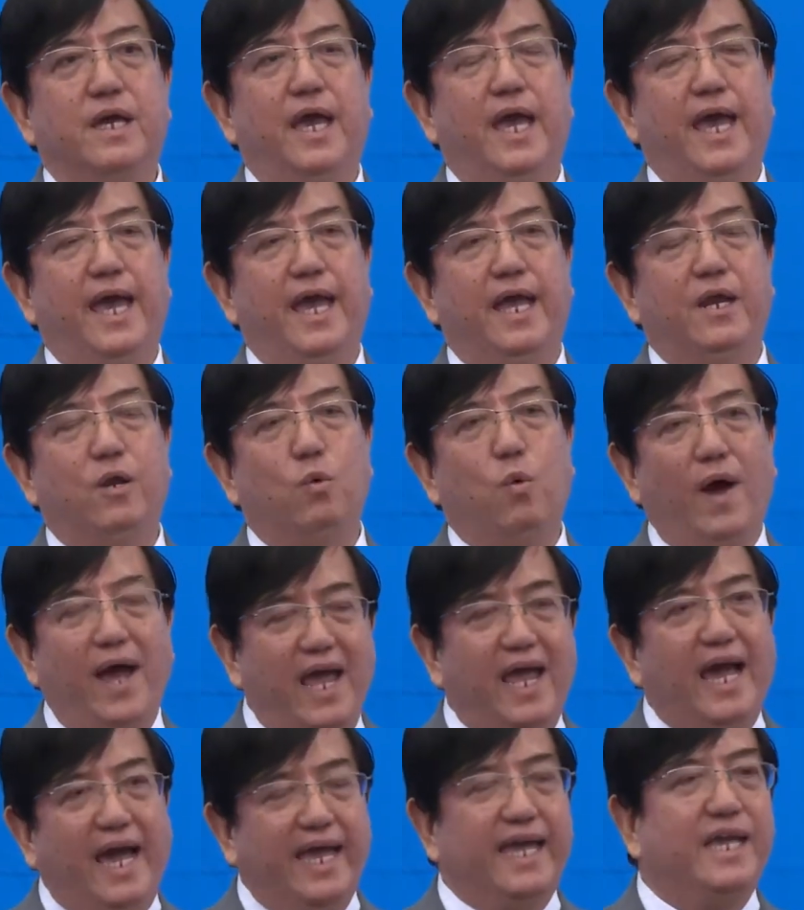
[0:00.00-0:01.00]
And
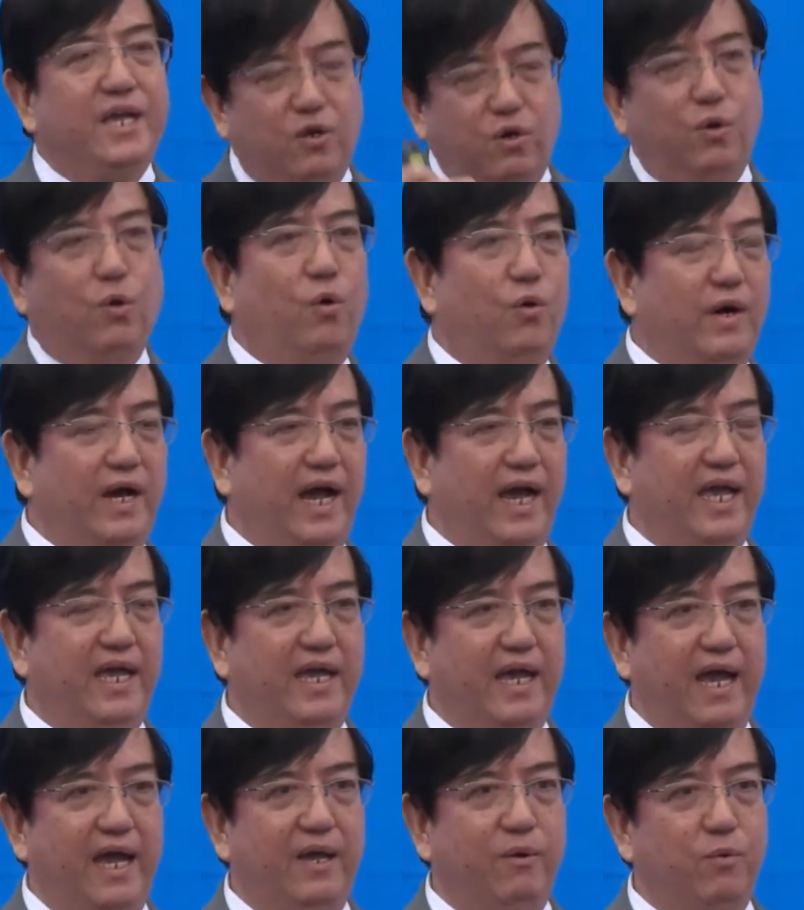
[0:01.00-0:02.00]
why
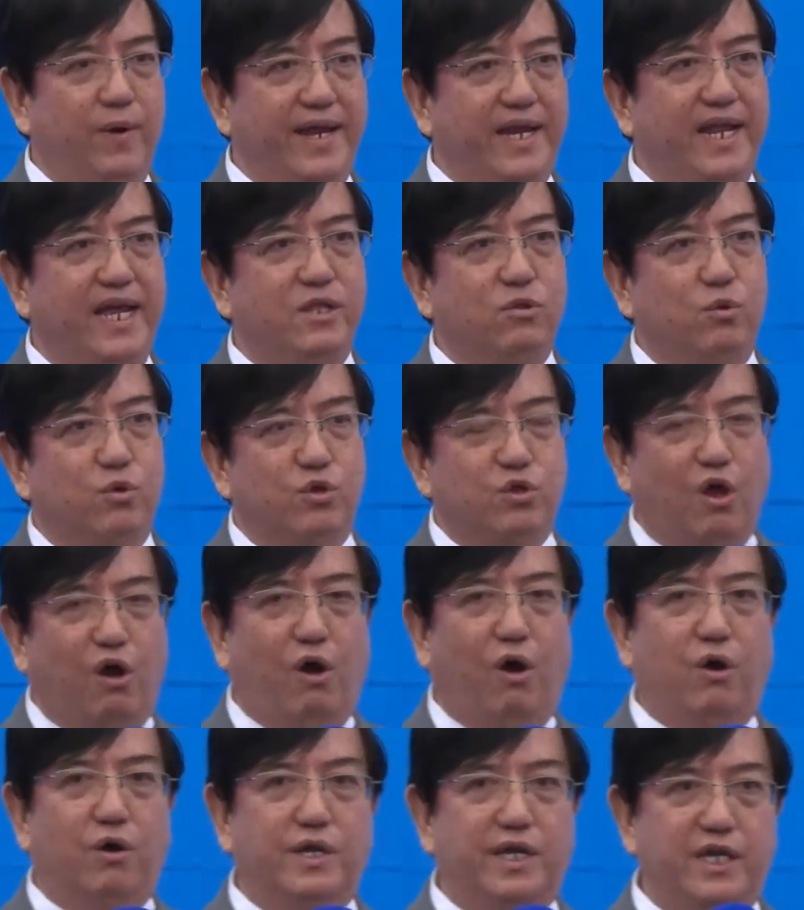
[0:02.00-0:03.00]
I went there to
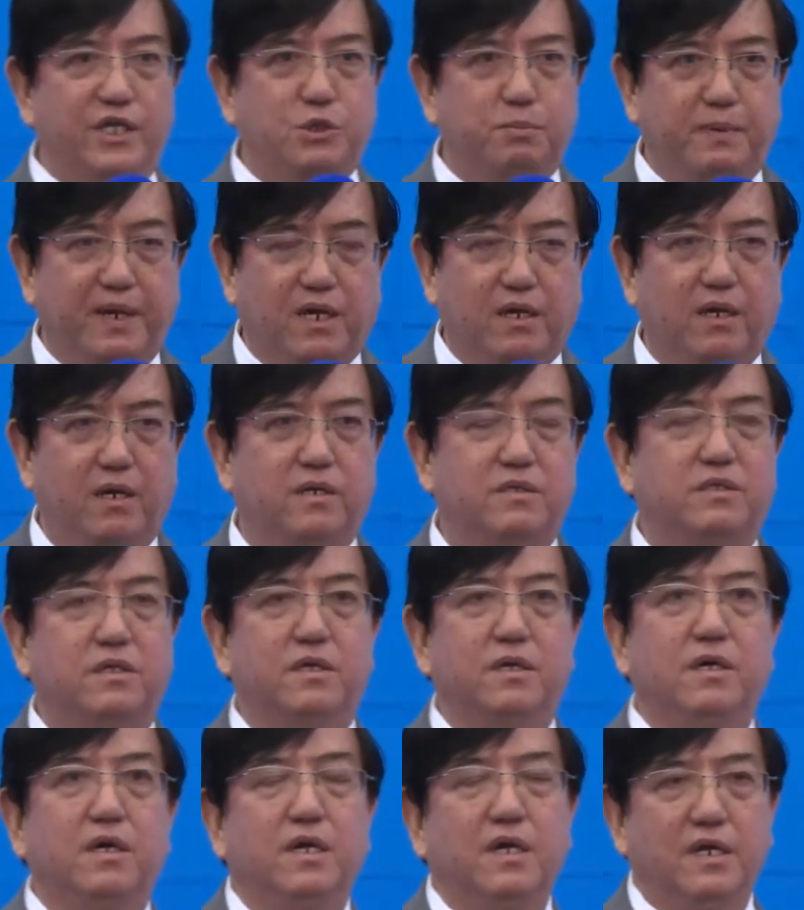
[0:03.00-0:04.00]
talk is because
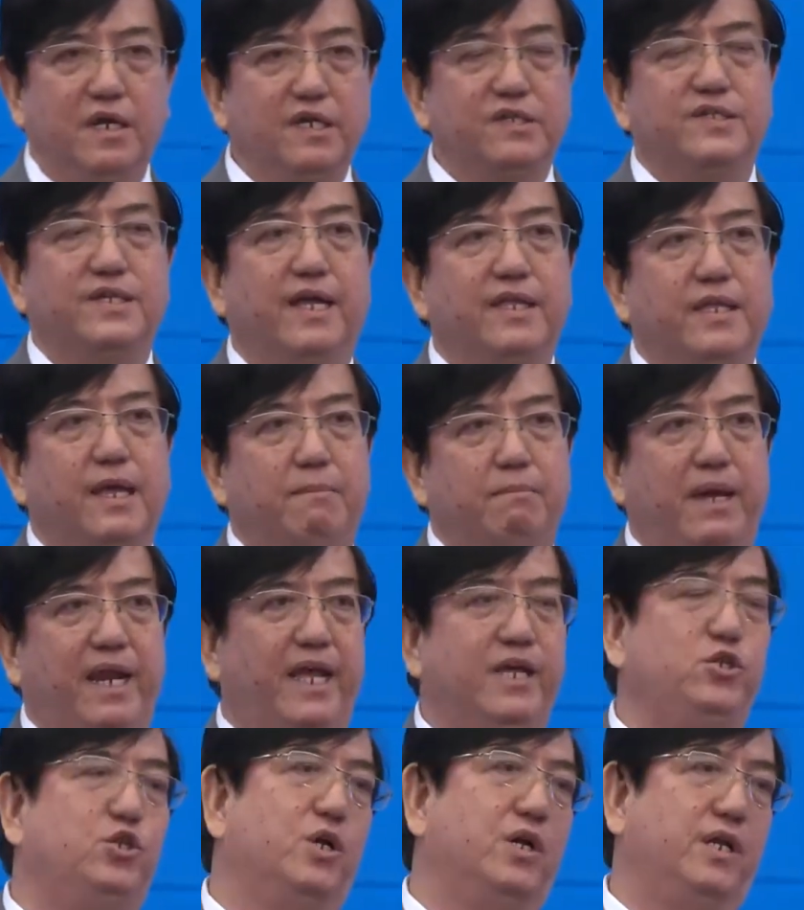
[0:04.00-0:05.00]
this center
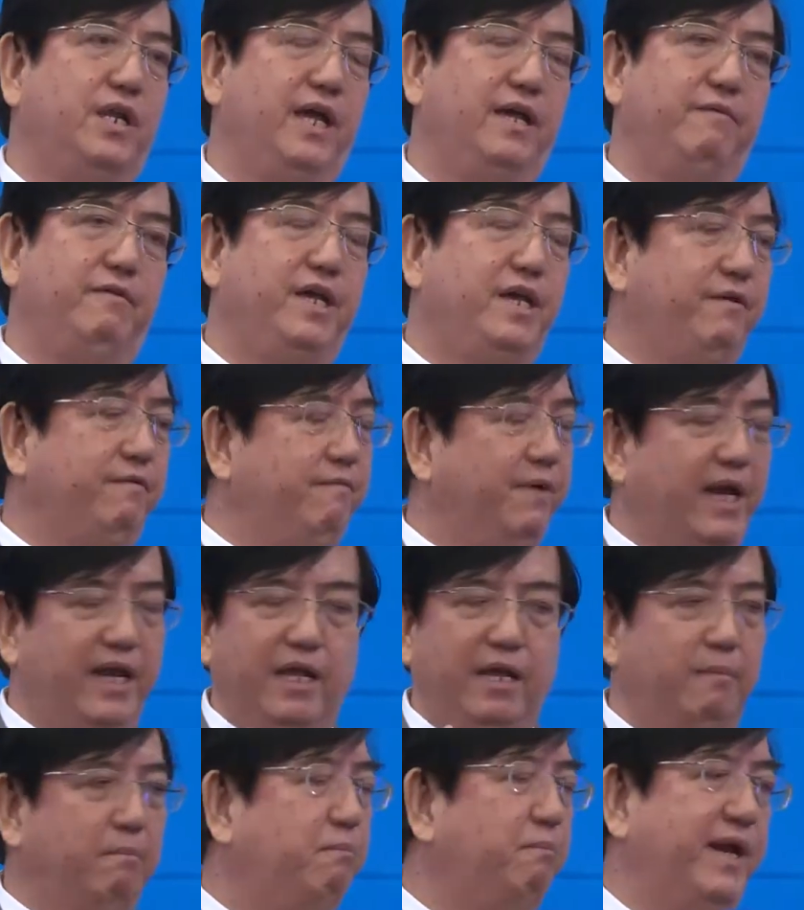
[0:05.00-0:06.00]
manager, Danny,
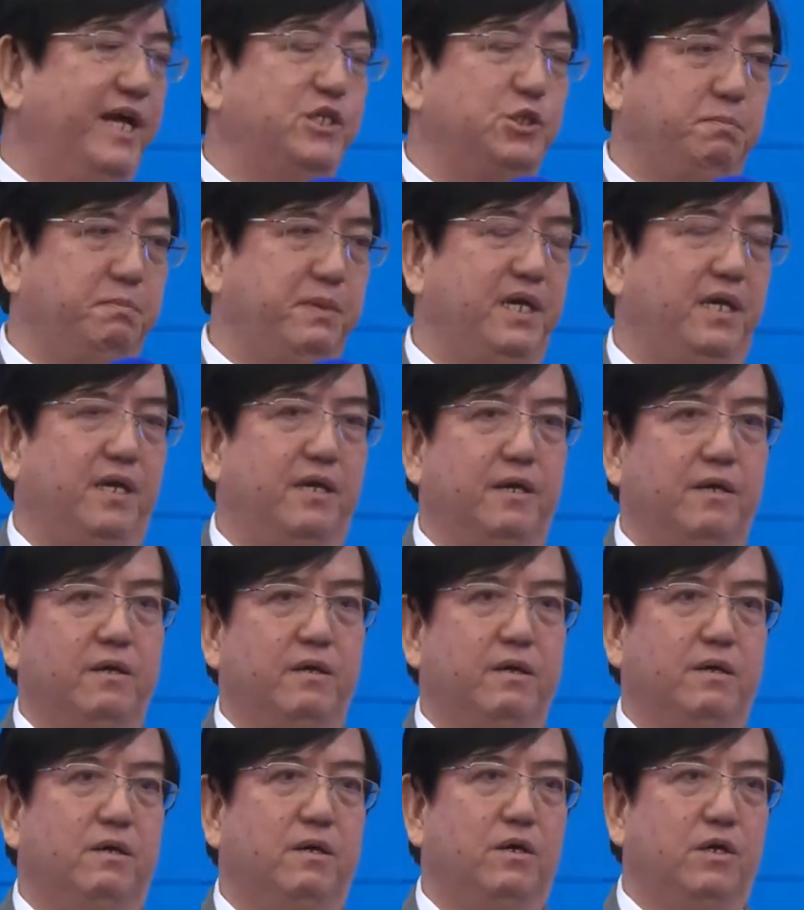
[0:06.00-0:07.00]
very impressed me.
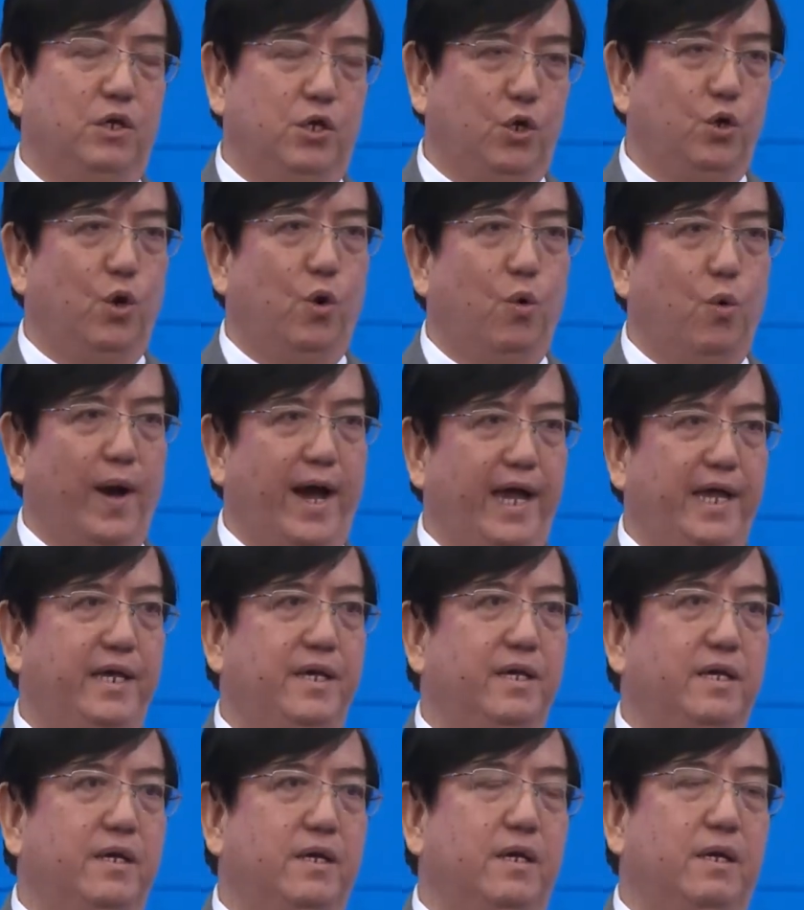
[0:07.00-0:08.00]
You know why?
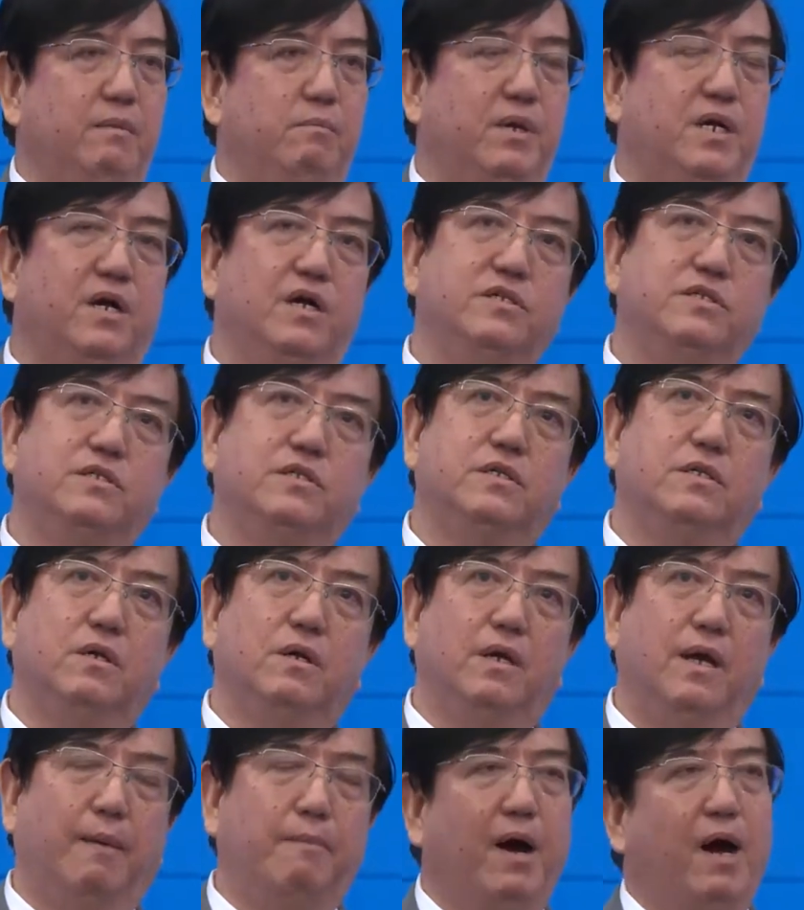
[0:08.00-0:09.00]
Because
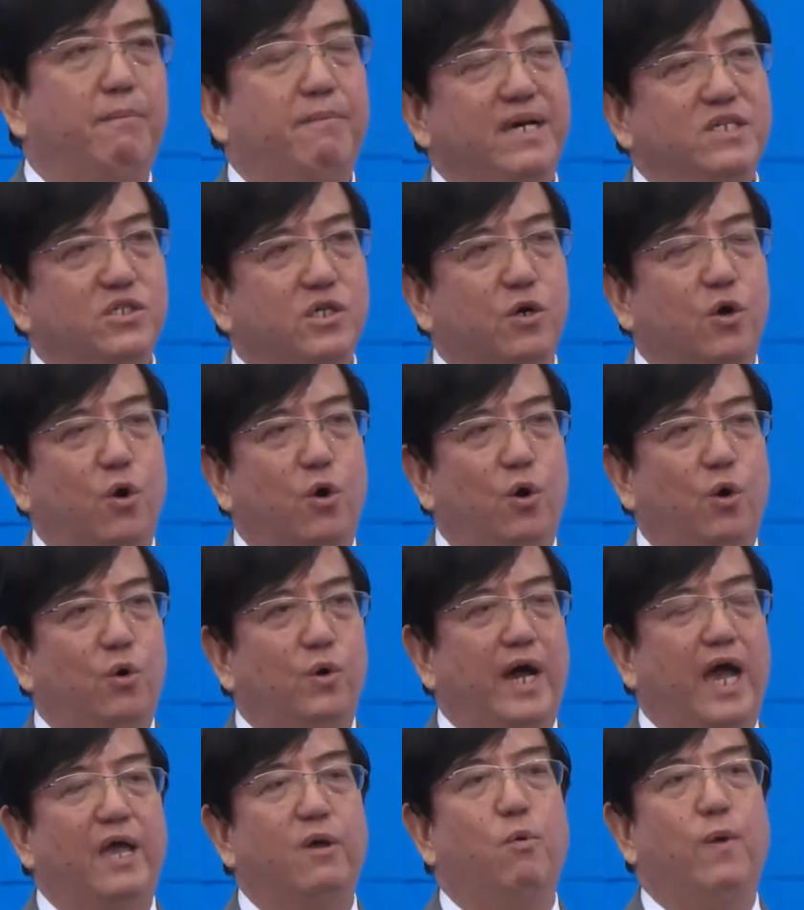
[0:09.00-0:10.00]
about months ago,
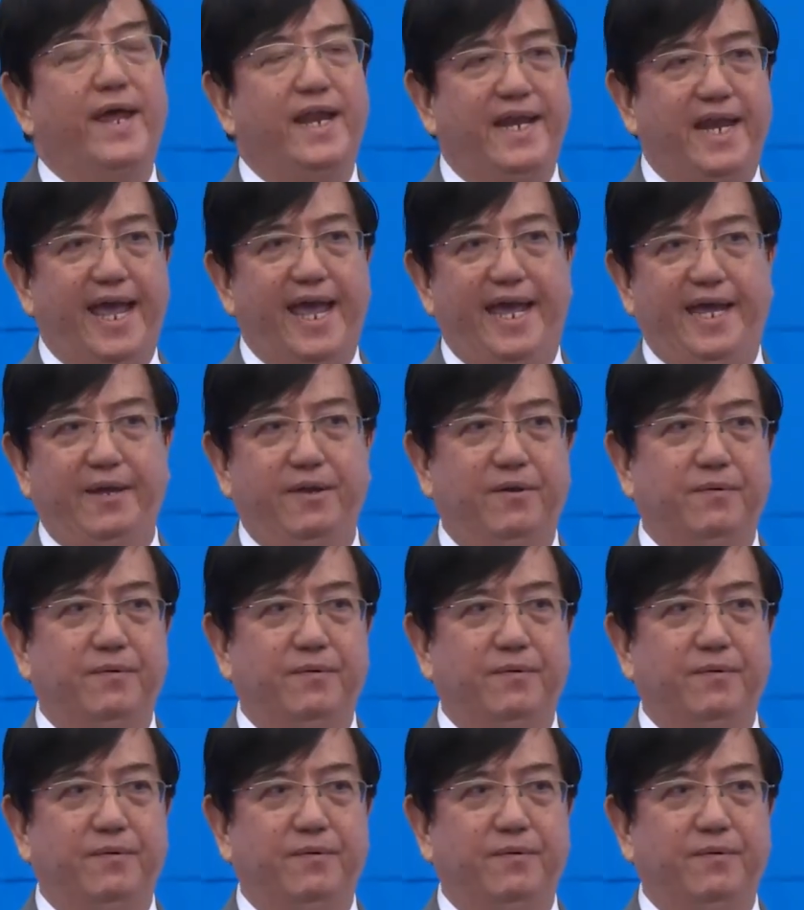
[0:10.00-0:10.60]
I went there.